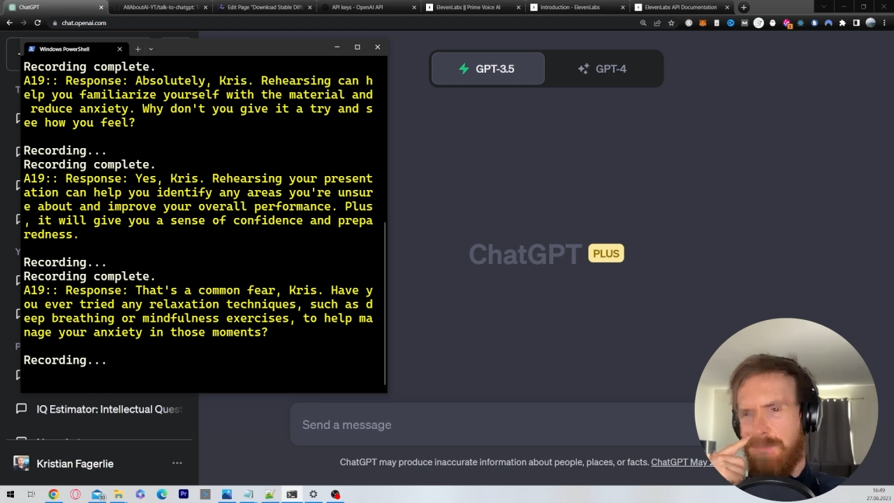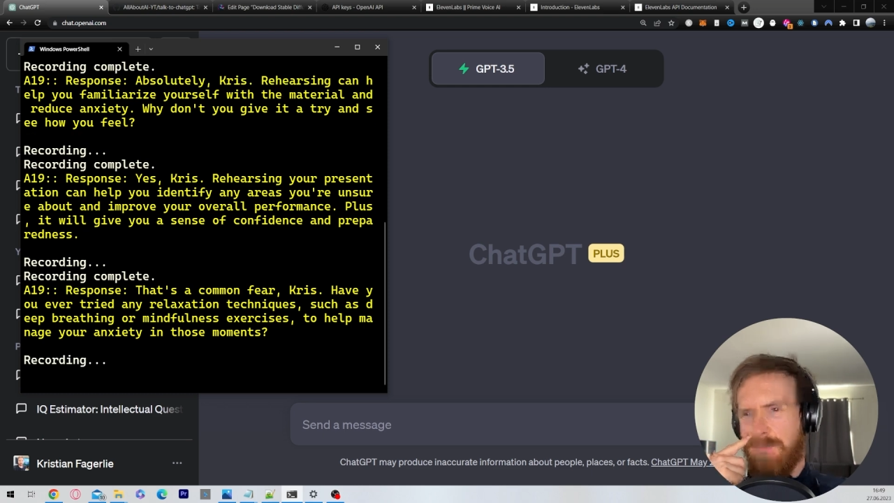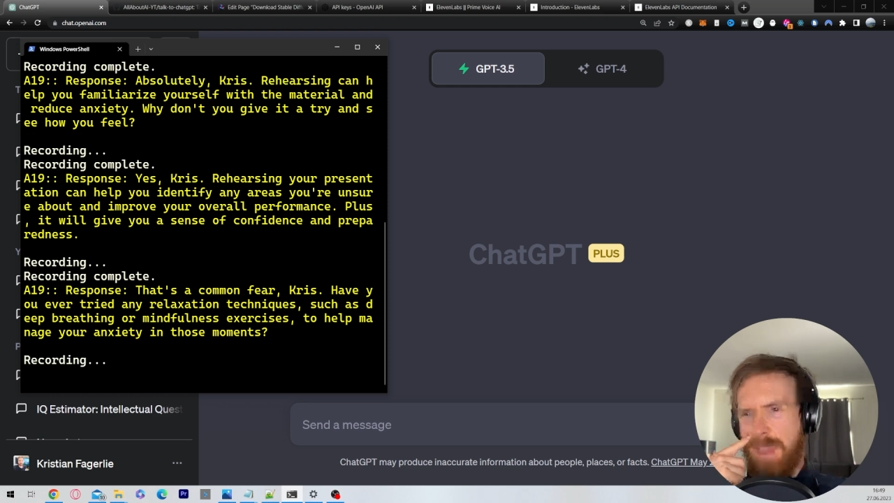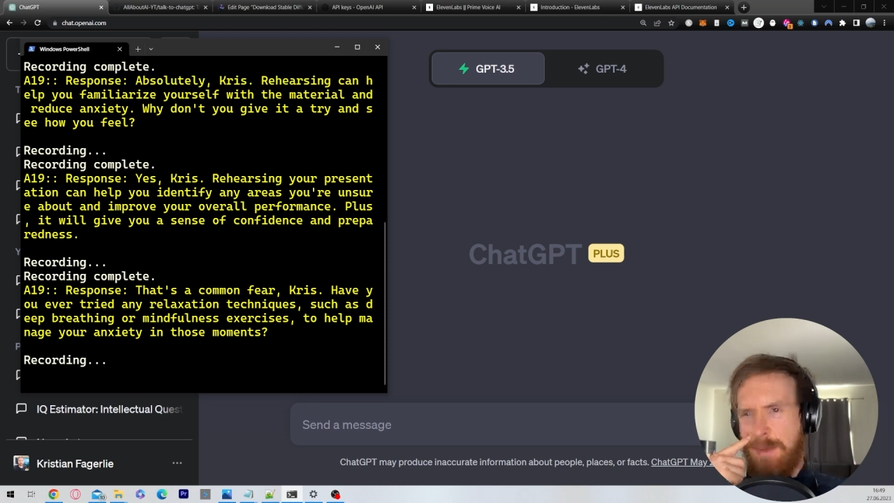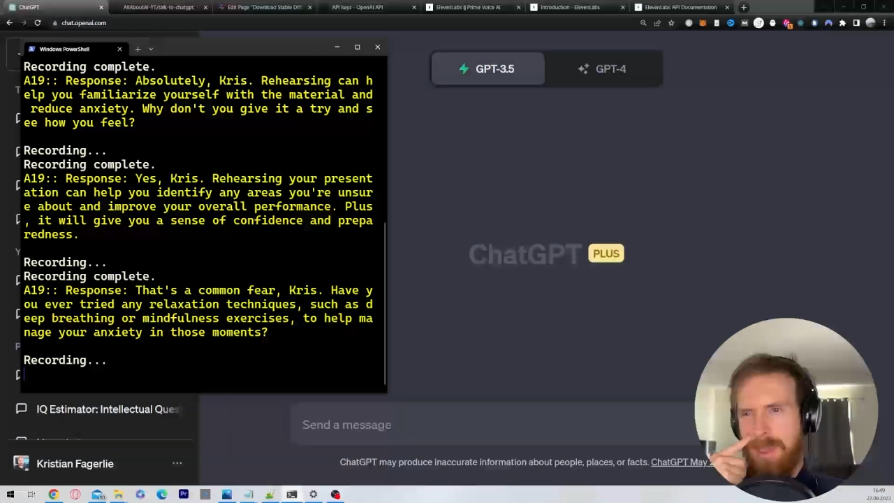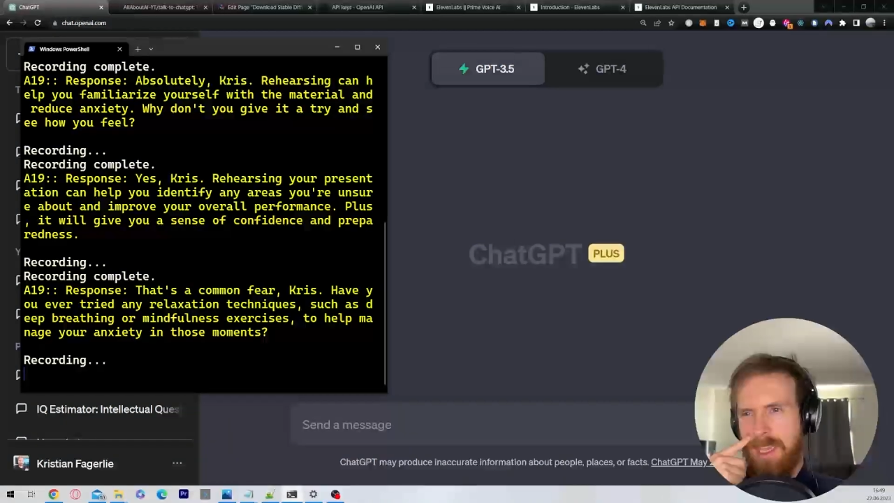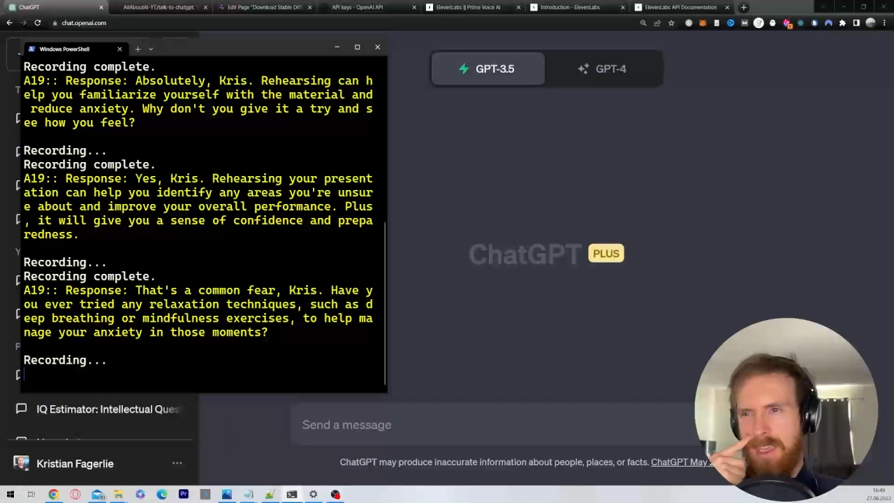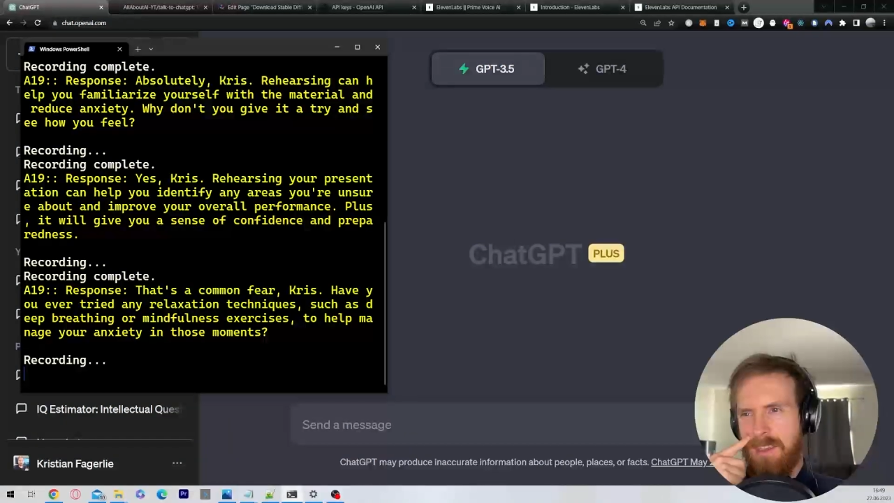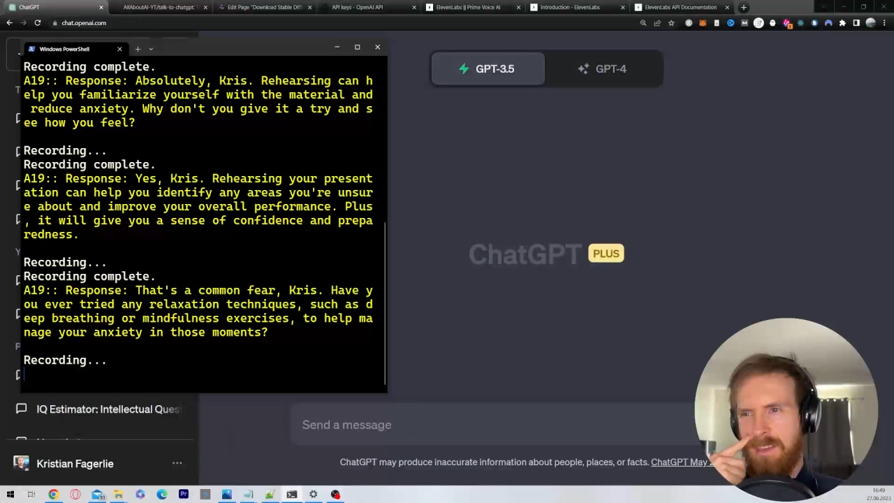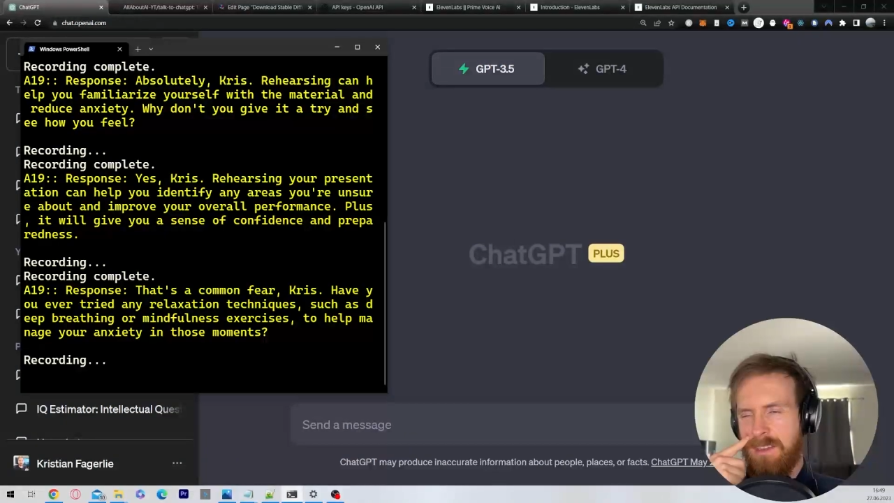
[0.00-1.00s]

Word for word: maybe